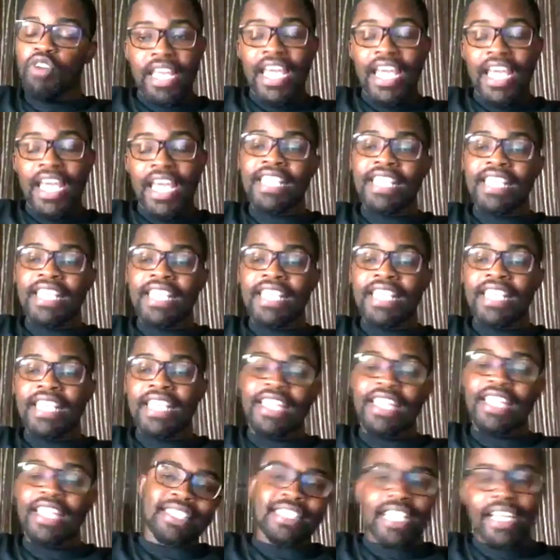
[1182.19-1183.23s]
And the
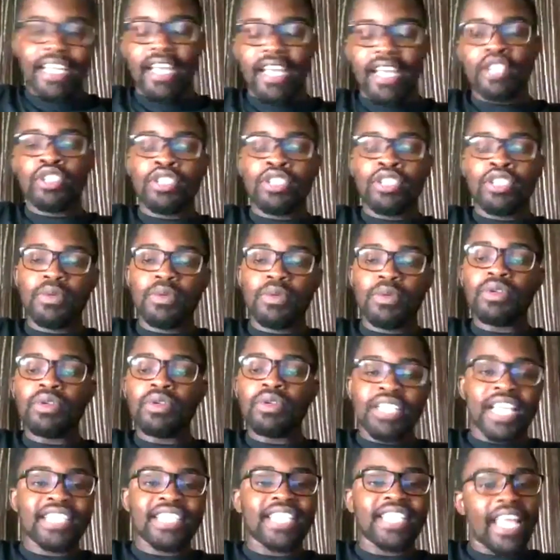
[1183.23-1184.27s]

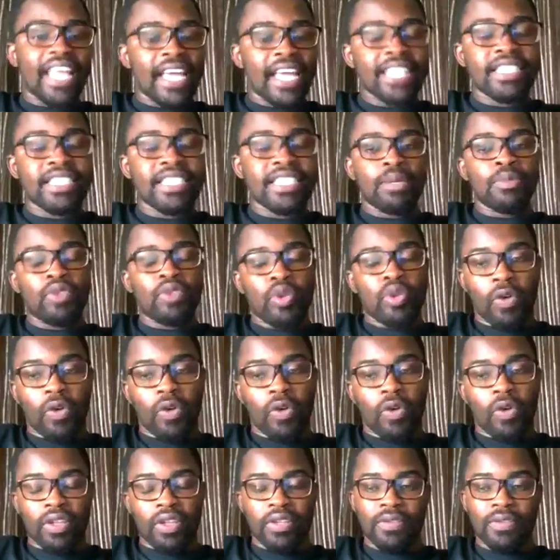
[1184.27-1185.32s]
second team too was
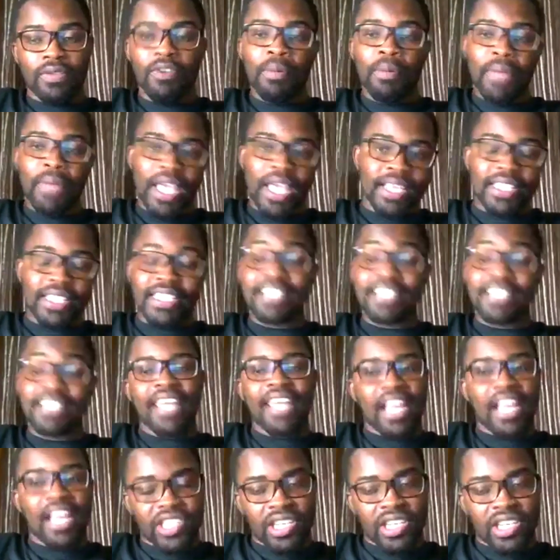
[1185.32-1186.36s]
from Aaenics. It's a
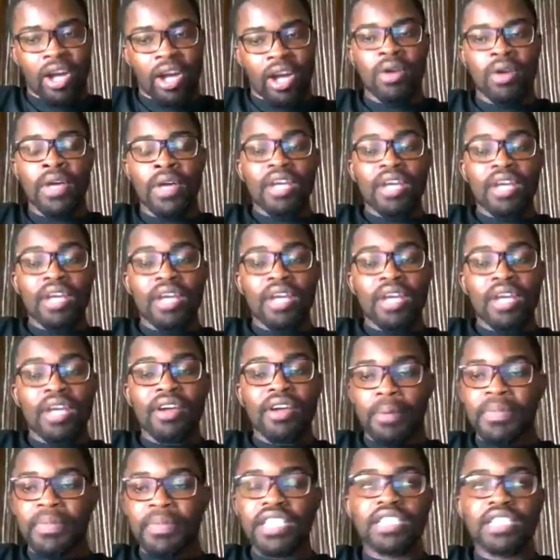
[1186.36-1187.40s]
national
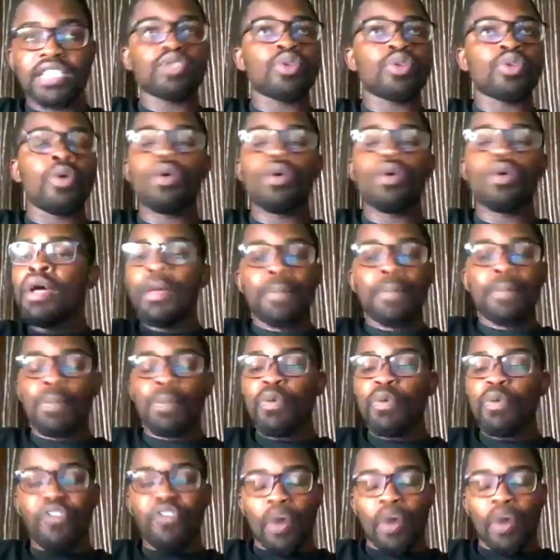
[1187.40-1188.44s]
competition, so people
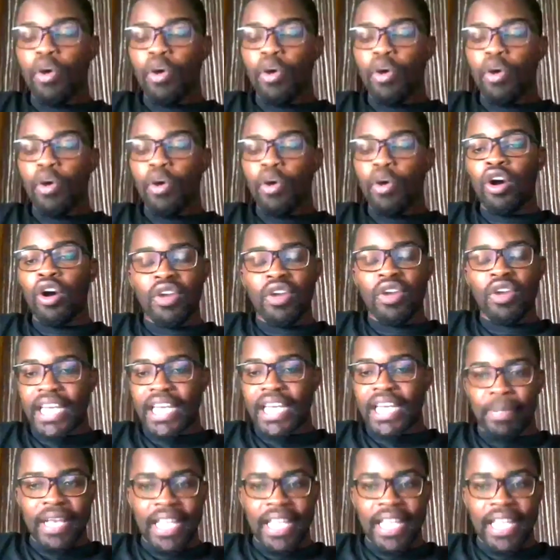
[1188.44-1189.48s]
from all over the place
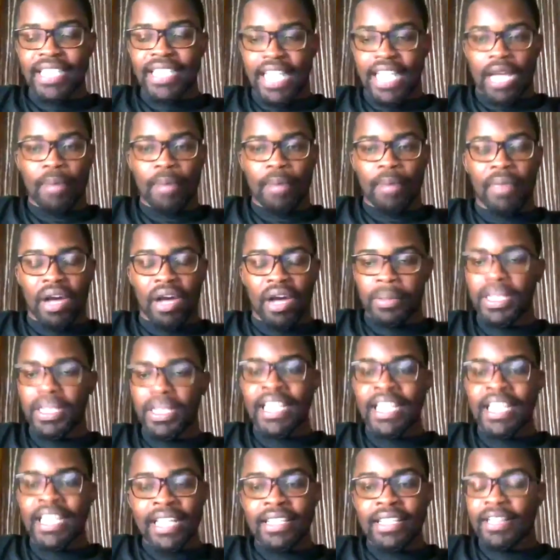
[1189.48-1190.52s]
come out, and they
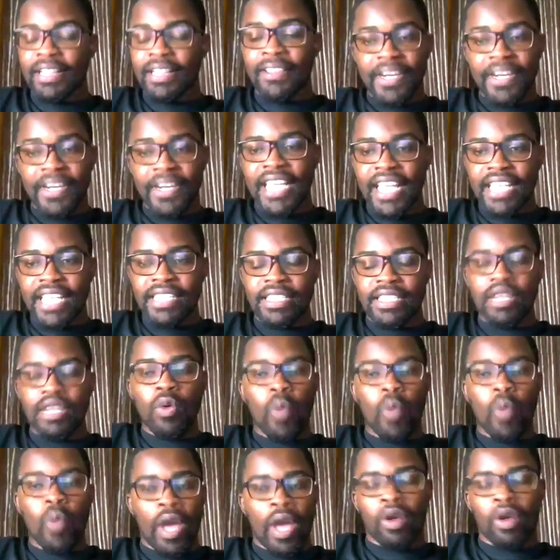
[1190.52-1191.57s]
3 days, they work
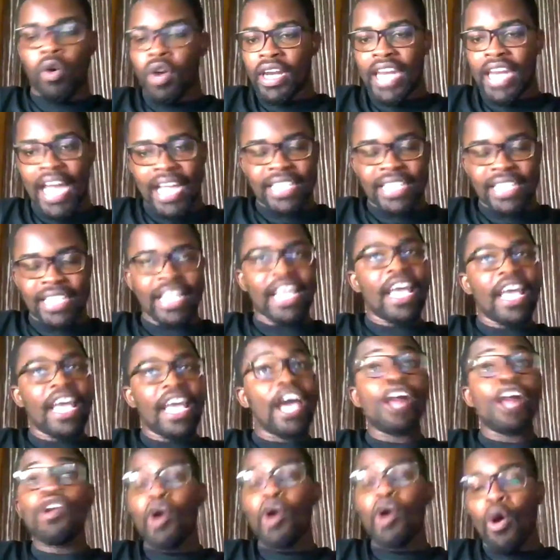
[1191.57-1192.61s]
on that. And
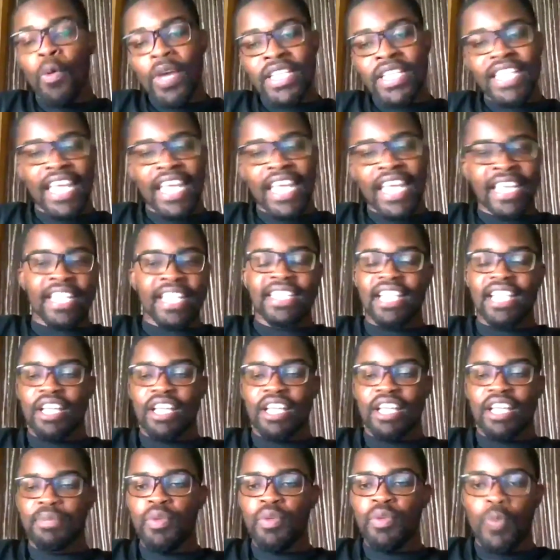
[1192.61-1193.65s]
always Aaenics has been
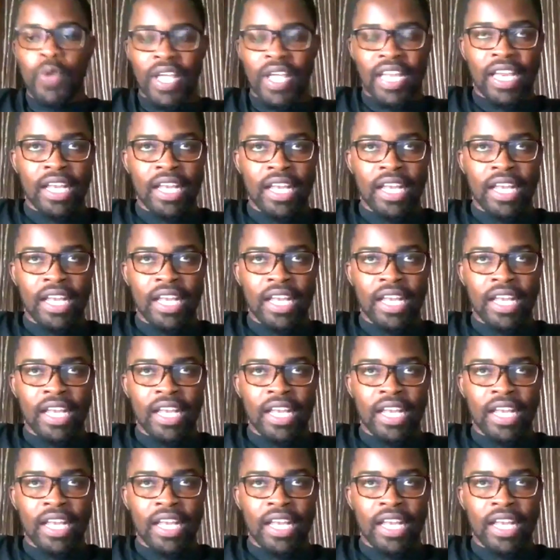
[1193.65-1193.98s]
winning.